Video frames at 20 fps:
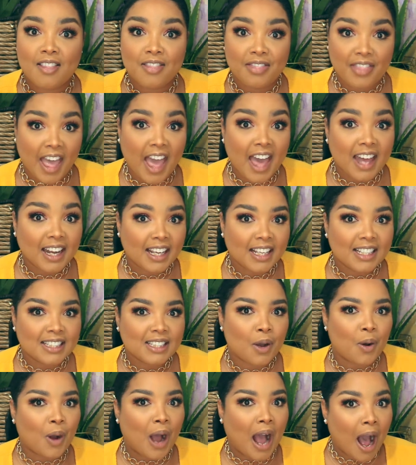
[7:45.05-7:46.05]
that is
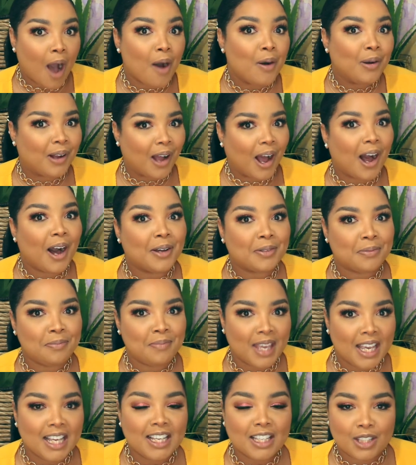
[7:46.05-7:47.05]
how God
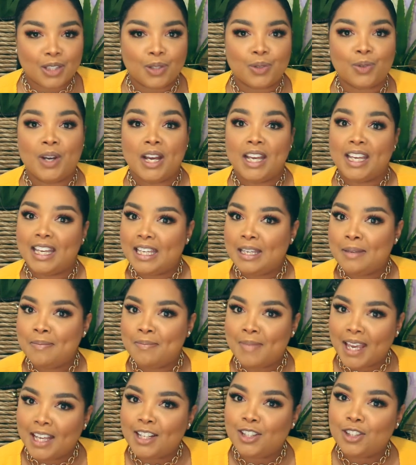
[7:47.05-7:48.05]
made you. He
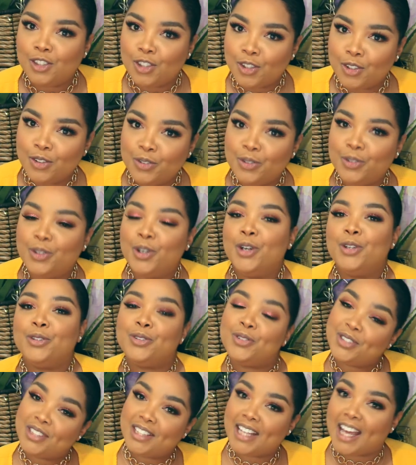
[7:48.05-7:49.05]
made you
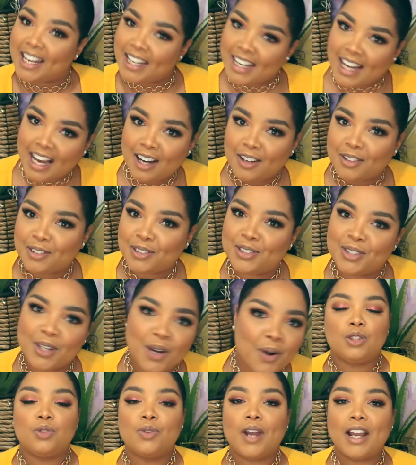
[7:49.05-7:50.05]
to stand out.
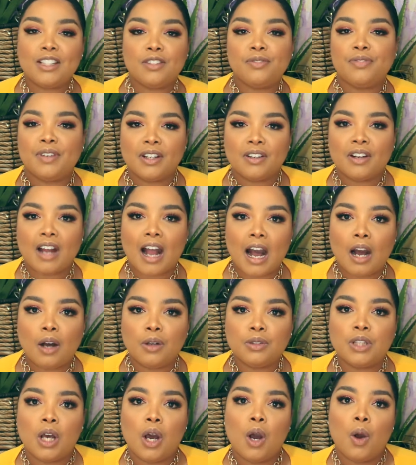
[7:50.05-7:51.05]
So try to figure
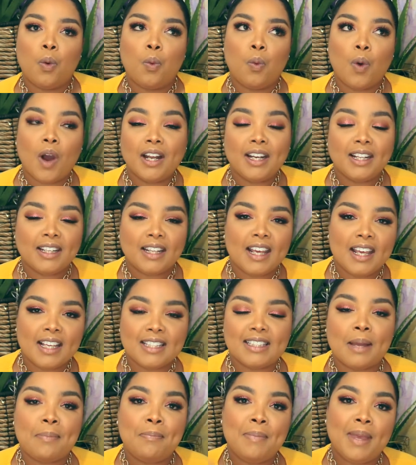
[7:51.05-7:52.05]
out what it
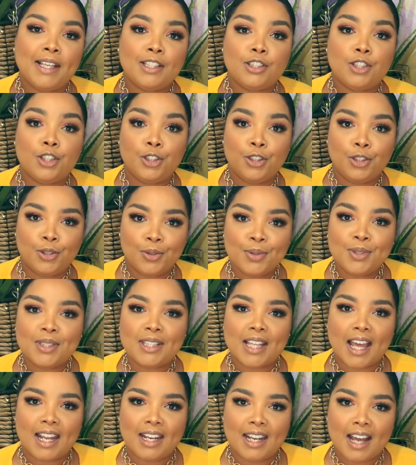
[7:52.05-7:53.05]
is that makes you
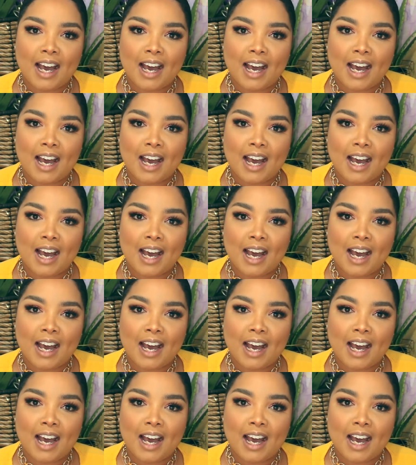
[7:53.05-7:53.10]
stand